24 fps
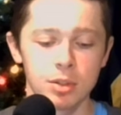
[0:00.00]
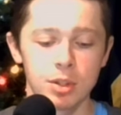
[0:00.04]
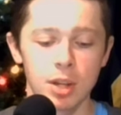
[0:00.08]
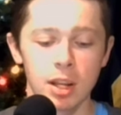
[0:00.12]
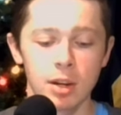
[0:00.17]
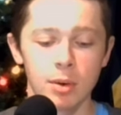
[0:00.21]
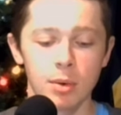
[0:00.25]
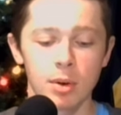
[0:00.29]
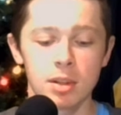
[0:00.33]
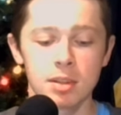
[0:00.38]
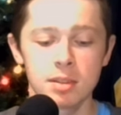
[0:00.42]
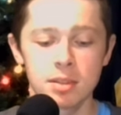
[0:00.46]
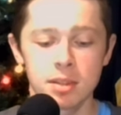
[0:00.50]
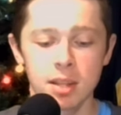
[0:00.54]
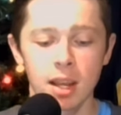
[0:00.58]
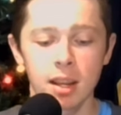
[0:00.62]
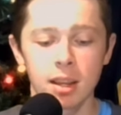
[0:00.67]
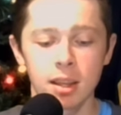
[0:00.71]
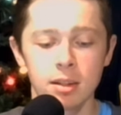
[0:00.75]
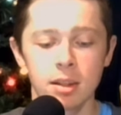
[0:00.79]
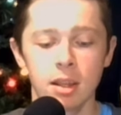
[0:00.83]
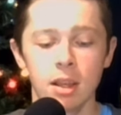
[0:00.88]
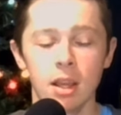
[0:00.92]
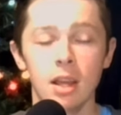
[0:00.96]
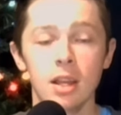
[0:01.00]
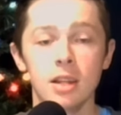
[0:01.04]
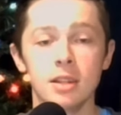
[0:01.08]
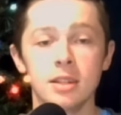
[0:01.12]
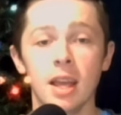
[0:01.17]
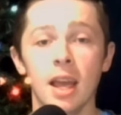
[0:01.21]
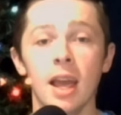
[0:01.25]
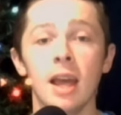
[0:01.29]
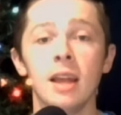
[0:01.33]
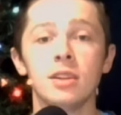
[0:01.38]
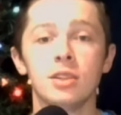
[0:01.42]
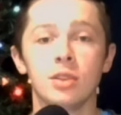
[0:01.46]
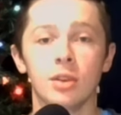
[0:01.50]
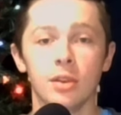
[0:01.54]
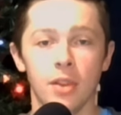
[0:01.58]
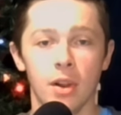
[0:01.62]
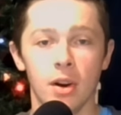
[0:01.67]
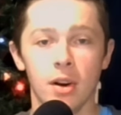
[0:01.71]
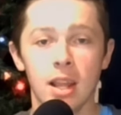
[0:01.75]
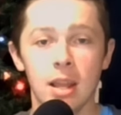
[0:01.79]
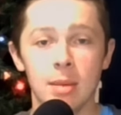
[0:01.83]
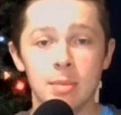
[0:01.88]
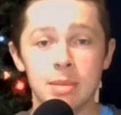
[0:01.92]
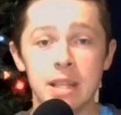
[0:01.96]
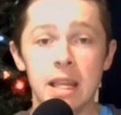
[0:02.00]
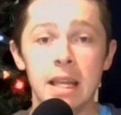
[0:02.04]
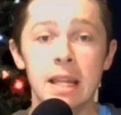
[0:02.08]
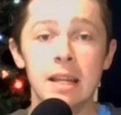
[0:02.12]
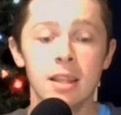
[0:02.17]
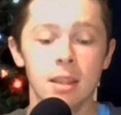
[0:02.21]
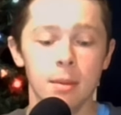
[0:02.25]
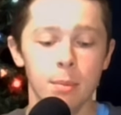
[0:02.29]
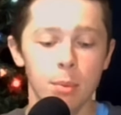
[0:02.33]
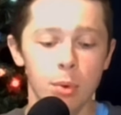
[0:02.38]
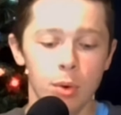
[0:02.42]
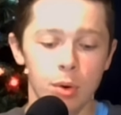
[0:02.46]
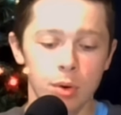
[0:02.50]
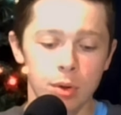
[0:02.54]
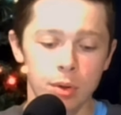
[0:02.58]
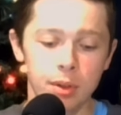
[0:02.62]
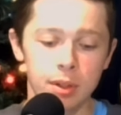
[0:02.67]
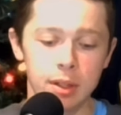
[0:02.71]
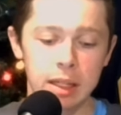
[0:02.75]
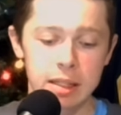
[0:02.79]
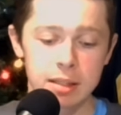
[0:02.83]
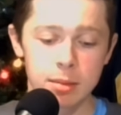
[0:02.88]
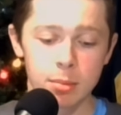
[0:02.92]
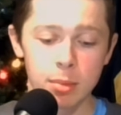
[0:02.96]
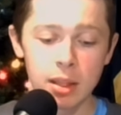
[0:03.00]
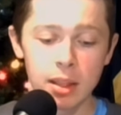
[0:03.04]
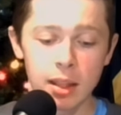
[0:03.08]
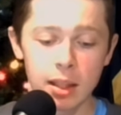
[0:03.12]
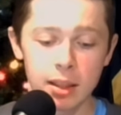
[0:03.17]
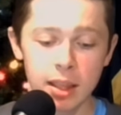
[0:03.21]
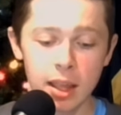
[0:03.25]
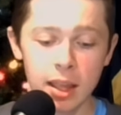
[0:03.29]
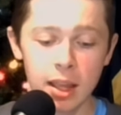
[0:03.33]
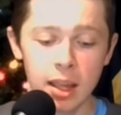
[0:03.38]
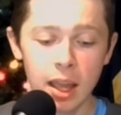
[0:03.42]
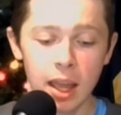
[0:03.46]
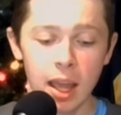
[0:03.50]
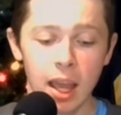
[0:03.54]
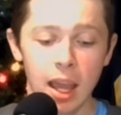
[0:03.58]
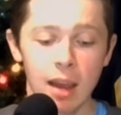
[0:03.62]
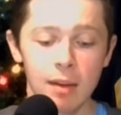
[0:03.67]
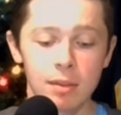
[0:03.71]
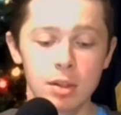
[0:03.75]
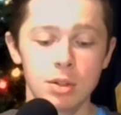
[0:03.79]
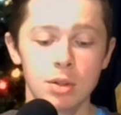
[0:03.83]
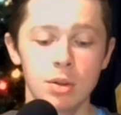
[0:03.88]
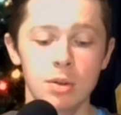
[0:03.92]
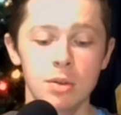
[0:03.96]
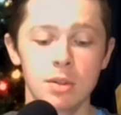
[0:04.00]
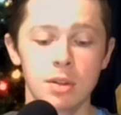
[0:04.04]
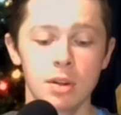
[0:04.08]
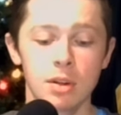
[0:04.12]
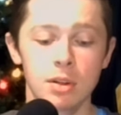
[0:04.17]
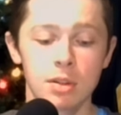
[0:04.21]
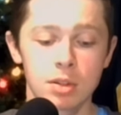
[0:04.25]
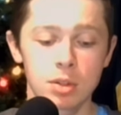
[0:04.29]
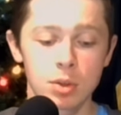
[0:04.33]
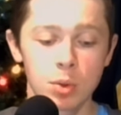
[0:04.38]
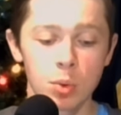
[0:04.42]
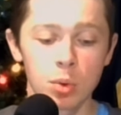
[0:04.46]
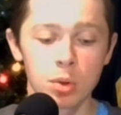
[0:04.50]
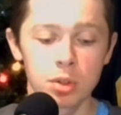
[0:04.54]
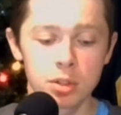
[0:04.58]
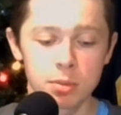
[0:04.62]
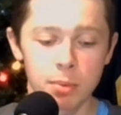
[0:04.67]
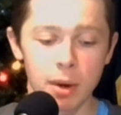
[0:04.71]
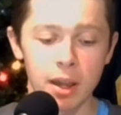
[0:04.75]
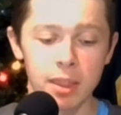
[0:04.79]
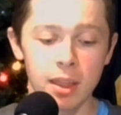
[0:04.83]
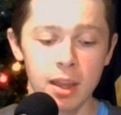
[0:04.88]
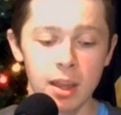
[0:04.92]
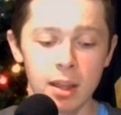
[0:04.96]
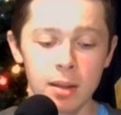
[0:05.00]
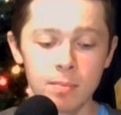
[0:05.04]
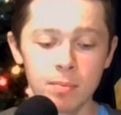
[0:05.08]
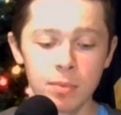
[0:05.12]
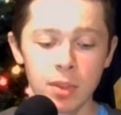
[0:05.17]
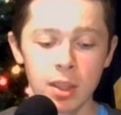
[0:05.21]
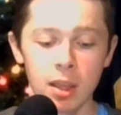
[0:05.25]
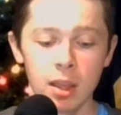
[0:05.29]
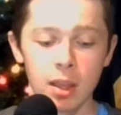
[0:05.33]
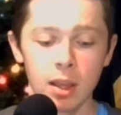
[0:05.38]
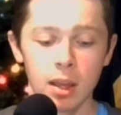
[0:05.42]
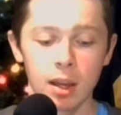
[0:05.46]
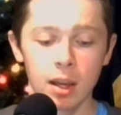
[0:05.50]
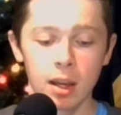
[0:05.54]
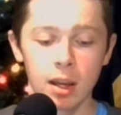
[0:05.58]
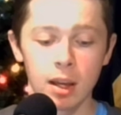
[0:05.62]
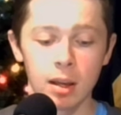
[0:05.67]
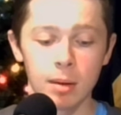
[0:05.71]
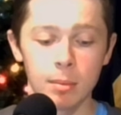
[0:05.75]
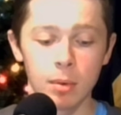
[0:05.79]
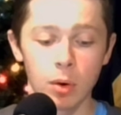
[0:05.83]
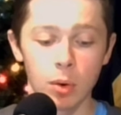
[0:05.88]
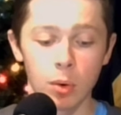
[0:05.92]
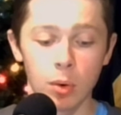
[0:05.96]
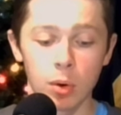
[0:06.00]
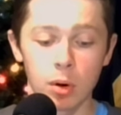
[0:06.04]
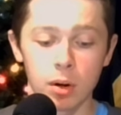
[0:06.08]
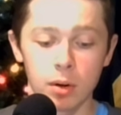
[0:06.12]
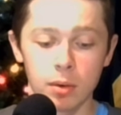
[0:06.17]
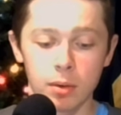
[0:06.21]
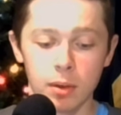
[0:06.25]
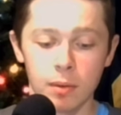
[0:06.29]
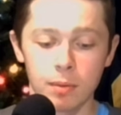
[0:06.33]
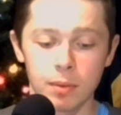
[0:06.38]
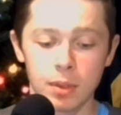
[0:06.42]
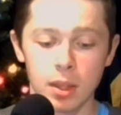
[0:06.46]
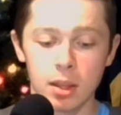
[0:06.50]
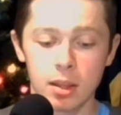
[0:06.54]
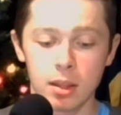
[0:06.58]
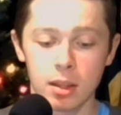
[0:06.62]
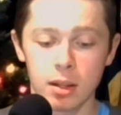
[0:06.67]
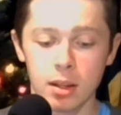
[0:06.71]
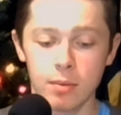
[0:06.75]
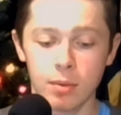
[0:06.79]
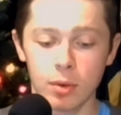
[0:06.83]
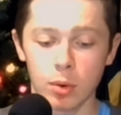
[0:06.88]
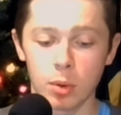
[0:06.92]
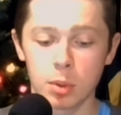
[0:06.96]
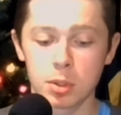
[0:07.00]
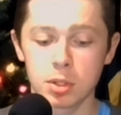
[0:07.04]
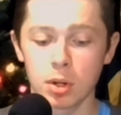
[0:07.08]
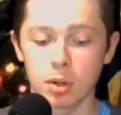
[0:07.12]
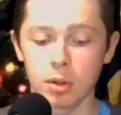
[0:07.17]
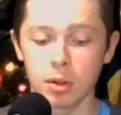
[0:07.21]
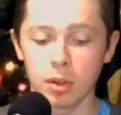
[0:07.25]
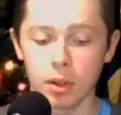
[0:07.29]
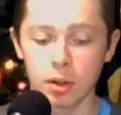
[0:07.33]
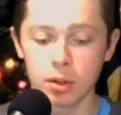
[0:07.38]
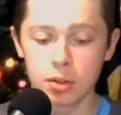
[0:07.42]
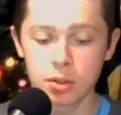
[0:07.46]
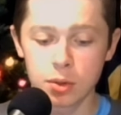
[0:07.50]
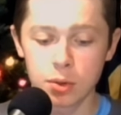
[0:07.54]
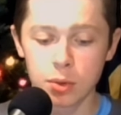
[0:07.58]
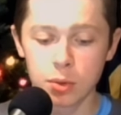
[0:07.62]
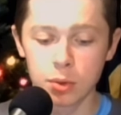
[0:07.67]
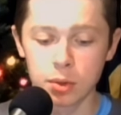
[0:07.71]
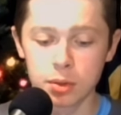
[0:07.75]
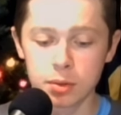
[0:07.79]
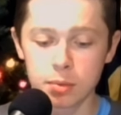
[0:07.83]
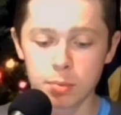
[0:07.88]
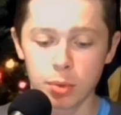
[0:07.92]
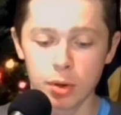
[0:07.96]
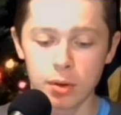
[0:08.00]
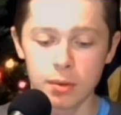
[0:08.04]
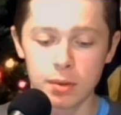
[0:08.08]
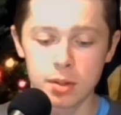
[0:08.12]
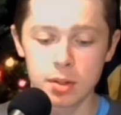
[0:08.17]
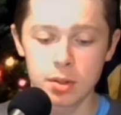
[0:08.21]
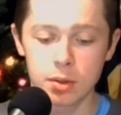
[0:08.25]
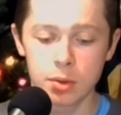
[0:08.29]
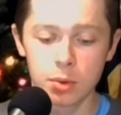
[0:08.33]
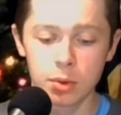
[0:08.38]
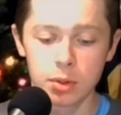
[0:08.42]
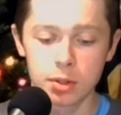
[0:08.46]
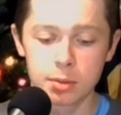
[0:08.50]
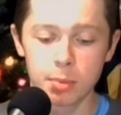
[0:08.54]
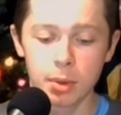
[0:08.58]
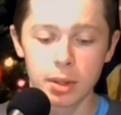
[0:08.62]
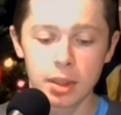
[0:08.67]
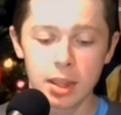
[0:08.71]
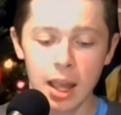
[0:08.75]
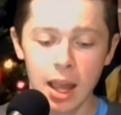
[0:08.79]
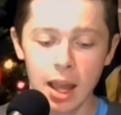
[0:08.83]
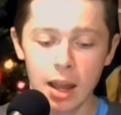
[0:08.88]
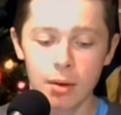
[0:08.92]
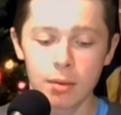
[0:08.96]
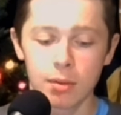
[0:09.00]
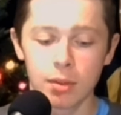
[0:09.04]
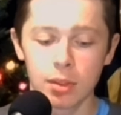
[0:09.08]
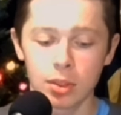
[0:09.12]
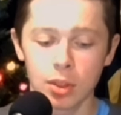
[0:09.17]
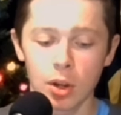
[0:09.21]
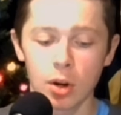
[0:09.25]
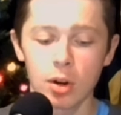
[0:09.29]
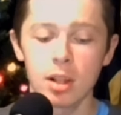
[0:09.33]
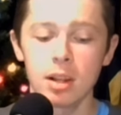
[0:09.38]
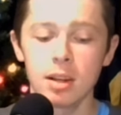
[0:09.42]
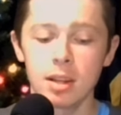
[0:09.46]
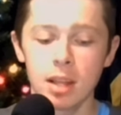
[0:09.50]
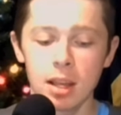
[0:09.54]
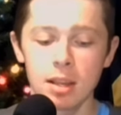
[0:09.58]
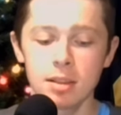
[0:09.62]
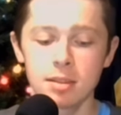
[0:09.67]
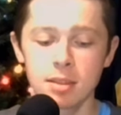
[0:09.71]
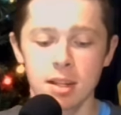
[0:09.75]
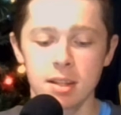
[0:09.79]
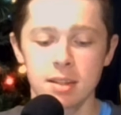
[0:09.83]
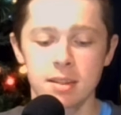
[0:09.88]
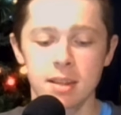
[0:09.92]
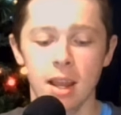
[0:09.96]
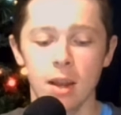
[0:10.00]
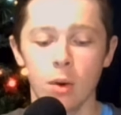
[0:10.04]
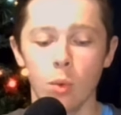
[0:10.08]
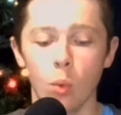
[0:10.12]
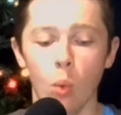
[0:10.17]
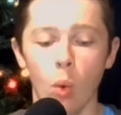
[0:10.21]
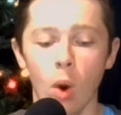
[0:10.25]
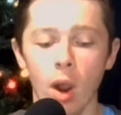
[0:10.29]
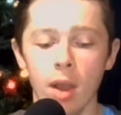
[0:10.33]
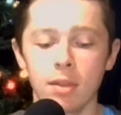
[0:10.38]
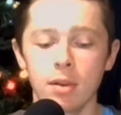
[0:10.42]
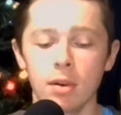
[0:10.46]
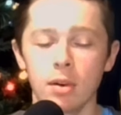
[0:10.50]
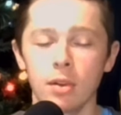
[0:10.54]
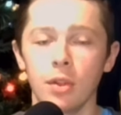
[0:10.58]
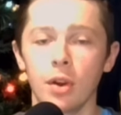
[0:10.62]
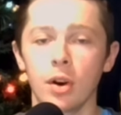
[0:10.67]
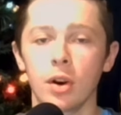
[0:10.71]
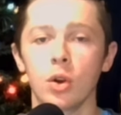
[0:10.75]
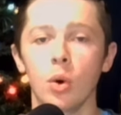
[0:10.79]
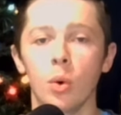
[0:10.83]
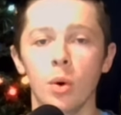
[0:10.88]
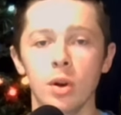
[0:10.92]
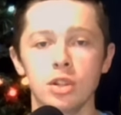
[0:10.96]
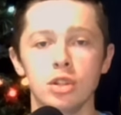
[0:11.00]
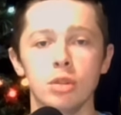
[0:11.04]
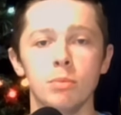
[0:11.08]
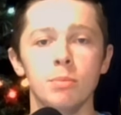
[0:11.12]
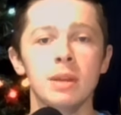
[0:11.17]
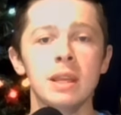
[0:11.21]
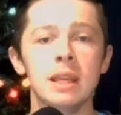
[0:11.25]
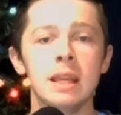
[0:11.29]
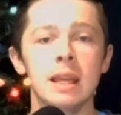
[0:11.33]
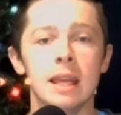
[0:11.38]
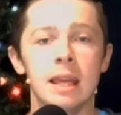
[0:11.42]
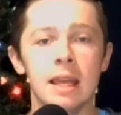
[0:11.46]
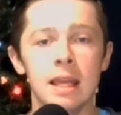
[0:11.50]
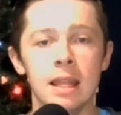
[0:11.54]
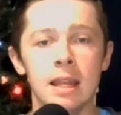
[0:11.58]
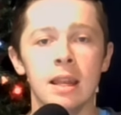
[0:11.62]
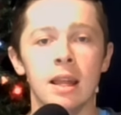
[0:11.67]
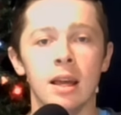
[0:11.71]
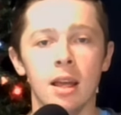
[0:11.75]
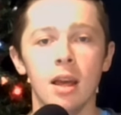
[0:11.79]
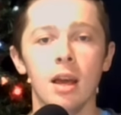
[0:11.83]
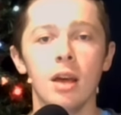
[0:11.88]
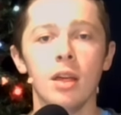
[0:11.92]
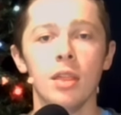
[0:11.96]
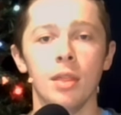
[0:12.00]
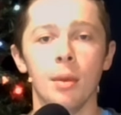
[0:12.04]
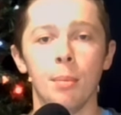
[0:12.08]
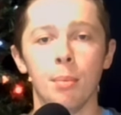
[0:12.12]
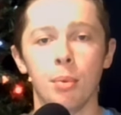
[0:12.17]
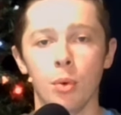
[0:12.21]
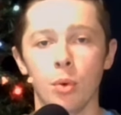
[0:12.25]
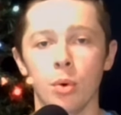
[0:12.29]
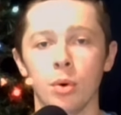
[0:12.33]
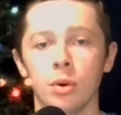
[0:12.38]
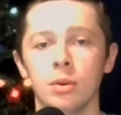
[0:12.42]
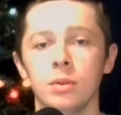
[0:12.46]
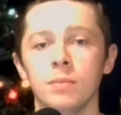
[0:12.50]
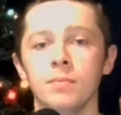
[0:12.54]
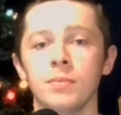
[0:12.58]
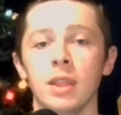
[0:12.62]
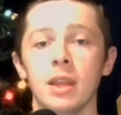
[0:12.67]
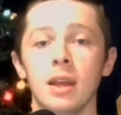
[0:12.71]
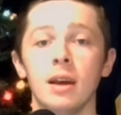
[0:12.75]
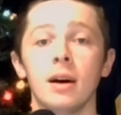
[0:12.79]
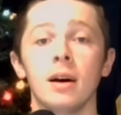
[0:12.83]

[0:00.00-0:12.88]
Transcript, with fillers: January 2nd to enter their names into the portal. That doesn't mean that they have to choose their schools by then, or if they can even return to their schools, previous schools, but they have 30 days to decide whether they're going to be in the portal.